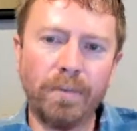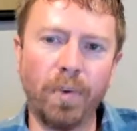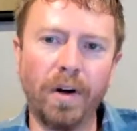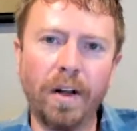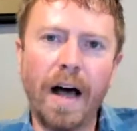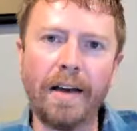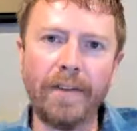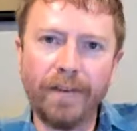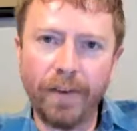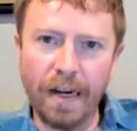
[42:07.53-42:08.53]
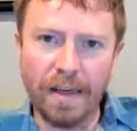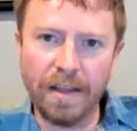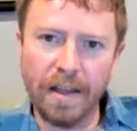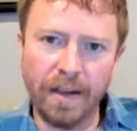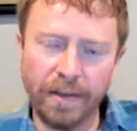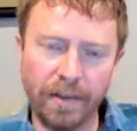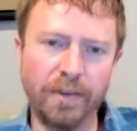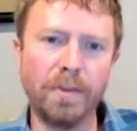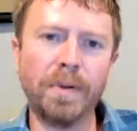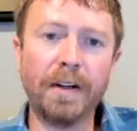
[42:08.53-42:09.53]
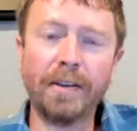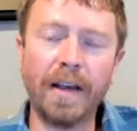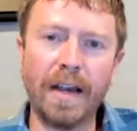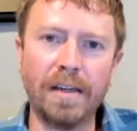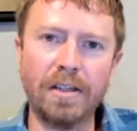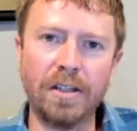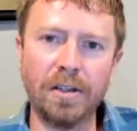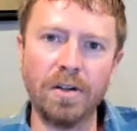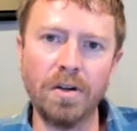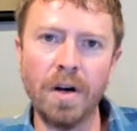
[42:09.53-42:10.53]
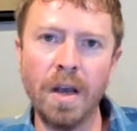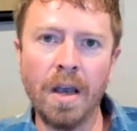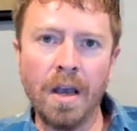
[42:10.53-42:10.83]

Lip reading: pouring a lot of effort into this, and super excited to